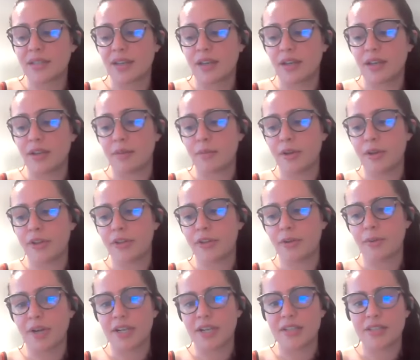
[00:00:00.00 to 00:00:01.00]

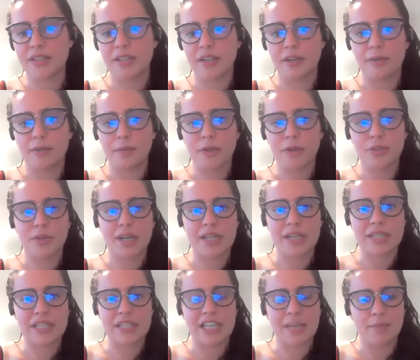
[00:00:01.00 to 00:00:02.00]
Otherwise, we're
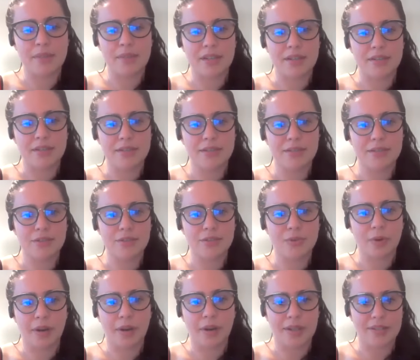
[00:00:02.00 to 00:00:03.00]
trying to keep things
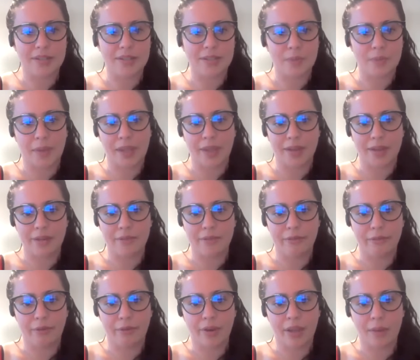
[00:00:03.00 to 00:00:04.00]
short and sweet and
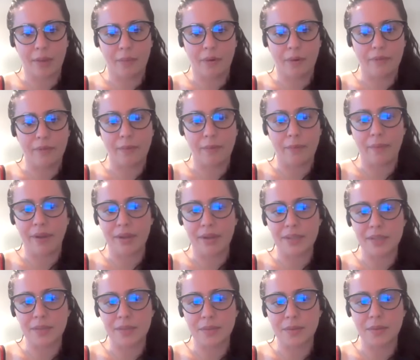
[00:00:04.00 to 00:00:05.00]
free wherever
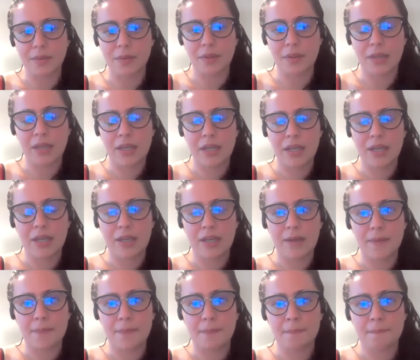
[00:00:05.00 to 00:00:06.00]
possible.
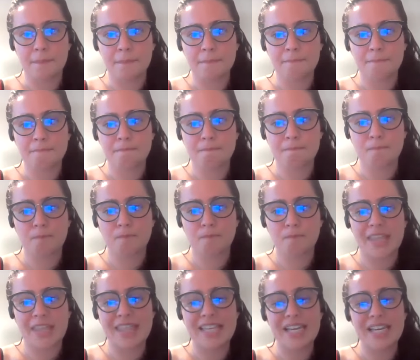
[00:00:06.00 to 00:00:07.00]

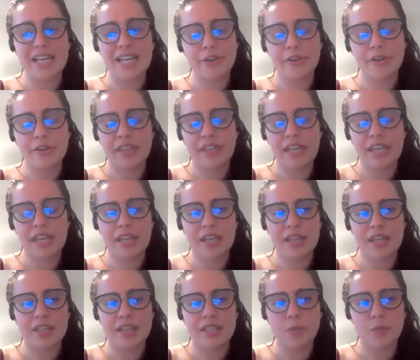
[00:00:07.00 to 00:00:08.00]
The other thing
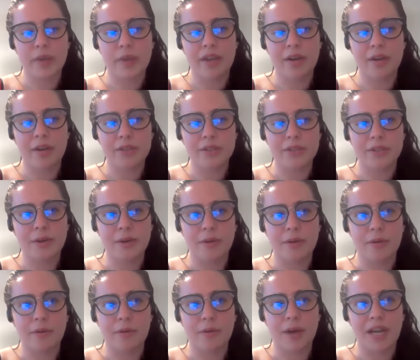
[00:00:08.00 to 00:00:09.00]
is we
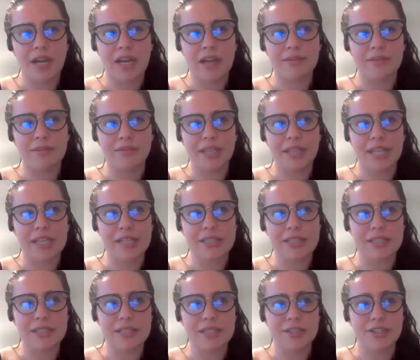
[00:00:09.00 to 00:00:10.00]
also have
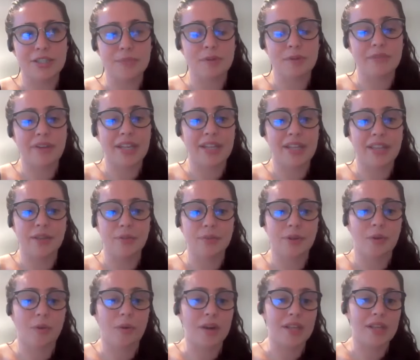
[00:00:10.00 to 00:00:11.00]
leaned into just providing the
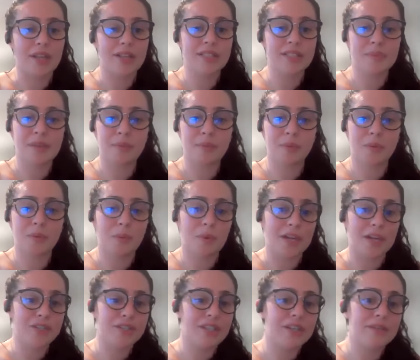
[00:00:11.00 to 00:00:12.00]
recordings. People will
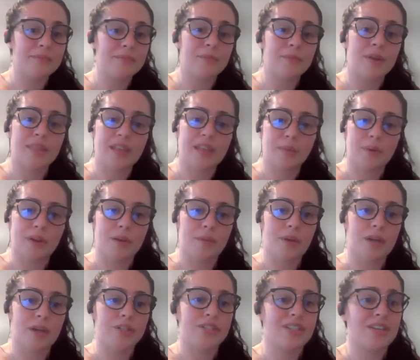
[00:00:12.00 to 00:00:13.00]
watch them when they want to
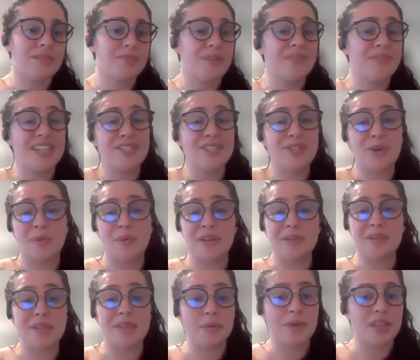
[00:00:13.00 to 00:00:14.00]
watch them if they don't
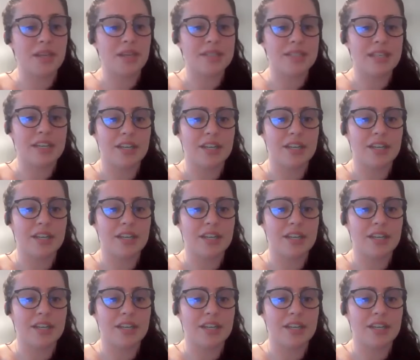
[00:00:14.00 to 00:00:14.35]
want to be with us.